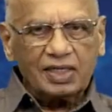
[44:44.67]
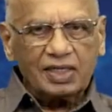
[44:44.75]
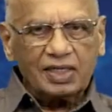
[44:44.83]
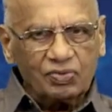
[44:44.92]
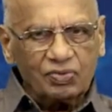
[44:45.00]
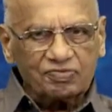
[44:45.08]

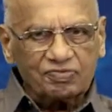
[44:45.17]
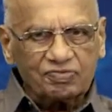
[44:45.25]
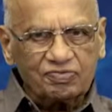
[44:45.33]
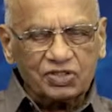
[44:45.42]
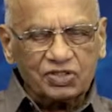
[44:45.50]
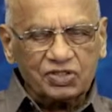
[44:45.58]
That's how it
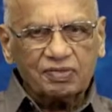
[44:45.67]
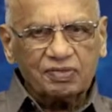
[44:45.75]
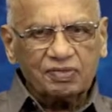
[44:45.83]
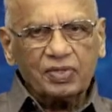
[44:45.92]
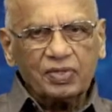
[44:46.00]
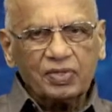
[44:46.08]
is fixed.
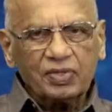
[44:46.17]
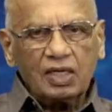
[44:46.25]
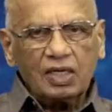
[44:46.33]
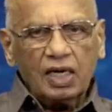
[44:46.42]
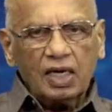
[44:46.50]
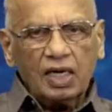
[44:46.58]

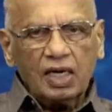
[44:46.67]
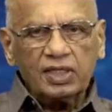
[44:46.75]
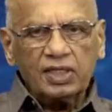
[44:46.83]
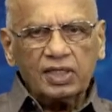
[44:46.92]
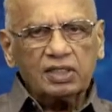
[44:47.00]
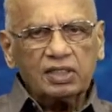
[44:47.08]

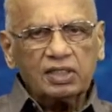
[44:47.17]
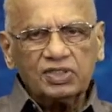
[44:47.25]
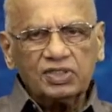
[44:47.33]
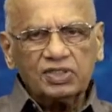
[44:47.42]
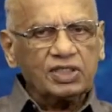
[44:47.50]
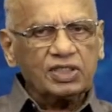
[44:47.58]
And they did a
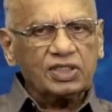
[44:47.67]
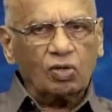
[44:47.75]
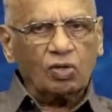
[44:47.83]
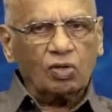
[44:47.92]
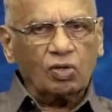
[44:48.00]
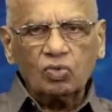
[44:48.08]

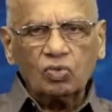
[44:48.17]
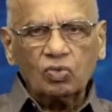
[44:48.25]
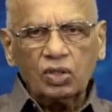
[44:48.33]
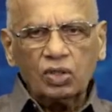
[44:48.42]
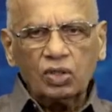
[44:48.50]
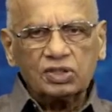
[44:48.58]
first-rate job.
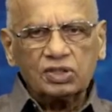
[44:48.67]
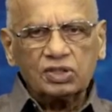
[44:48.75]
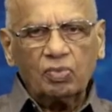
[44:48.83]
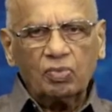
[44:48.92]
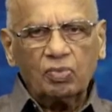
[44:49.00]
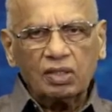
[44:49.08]
Through all
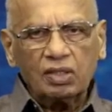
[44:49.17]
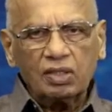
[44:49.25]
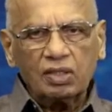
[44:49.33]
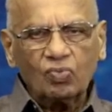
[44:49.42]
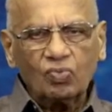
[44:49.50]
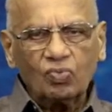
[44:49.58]
these
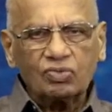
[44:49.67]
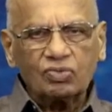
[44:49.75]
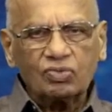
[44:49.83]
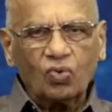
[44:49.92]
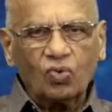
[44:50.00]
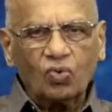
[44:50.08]
model
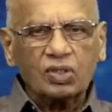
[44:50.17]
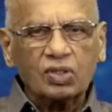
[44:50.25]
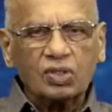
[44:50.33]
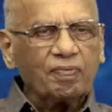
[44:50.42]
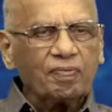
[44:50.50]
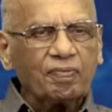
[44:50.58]
1 to
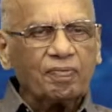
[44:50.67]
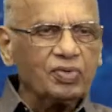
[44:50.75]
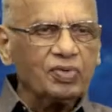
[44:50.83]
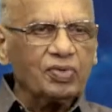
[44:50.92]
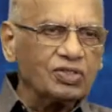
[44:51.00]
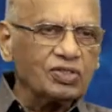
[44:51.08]
4,
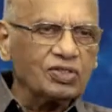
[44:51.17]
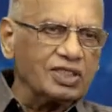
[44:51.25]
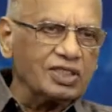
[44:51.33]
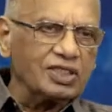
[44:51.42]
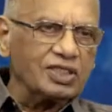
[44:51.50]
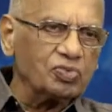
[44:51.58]
We had to
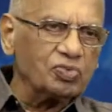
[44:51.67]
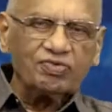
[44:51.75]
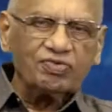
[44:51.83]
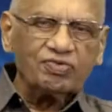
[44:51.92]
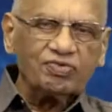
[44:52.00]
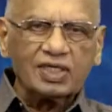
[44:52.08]
change
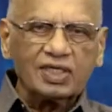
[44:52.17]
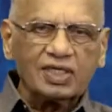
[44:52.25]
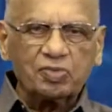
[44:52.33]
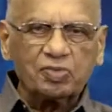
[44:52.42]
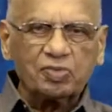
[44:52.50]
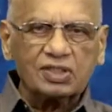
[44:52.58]
almost
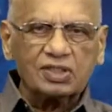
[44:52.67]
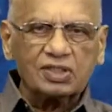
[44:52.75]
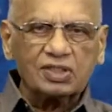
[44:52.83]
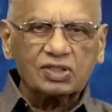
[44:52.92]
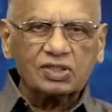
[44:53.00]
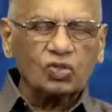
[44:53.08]
everything else, but
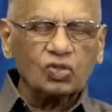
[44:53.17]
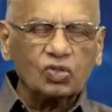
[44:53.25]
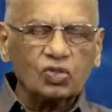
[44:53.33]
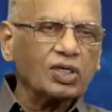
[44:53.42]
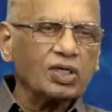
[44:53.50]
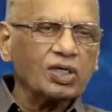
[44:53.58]

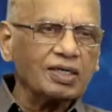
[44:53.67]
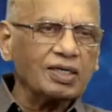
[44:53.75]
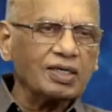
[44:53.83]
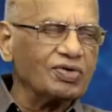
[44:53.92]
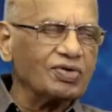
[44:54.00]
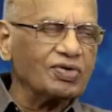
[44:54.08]
sewing
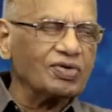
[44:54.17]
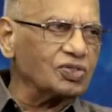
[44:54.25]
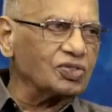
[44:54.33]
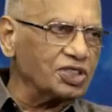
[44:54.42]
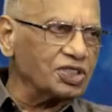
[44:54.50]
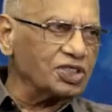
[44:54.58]
ring never
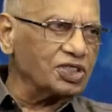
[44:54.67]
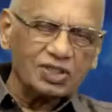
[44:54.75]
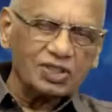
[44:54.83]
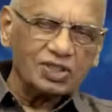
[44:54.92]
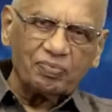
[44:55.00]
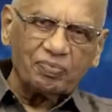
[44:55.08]
had to
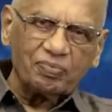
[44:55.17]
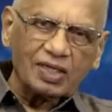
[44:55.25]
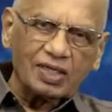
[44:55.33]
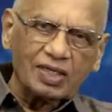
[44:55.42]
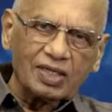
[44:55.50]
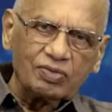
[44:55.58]
change.
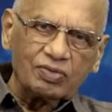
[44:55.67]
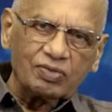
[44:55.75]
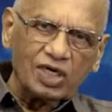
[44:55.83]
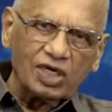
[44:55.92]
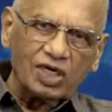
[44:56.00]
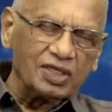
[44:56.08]

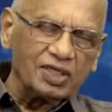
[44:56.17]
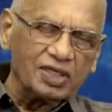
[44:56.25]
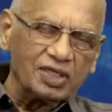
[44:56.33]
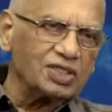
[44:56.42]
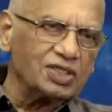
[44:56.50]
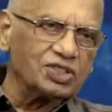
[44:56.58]
That was done
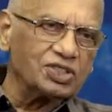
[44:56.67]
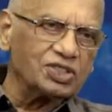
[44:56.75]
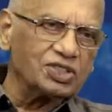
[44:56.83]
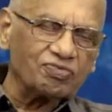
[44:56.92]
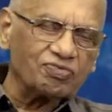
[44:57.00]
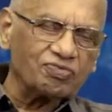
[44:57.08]
by
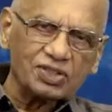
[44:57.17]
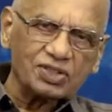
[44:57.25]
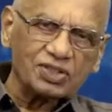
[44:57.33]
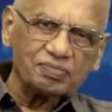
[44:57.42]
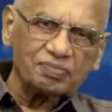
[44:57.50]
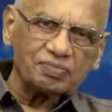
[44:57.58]
Chitra for
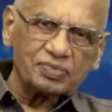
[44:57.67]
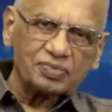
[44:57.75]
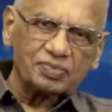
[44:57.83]
us.